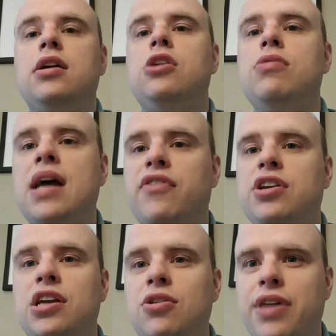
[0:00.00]
you
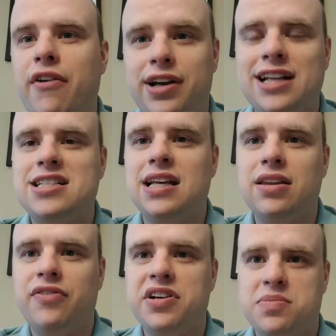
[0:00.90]
never knew their identity
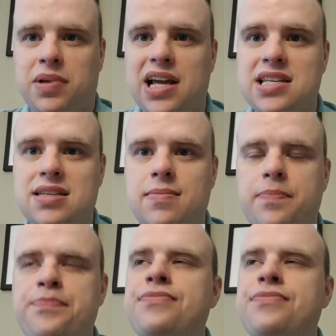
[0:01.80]
in the first place.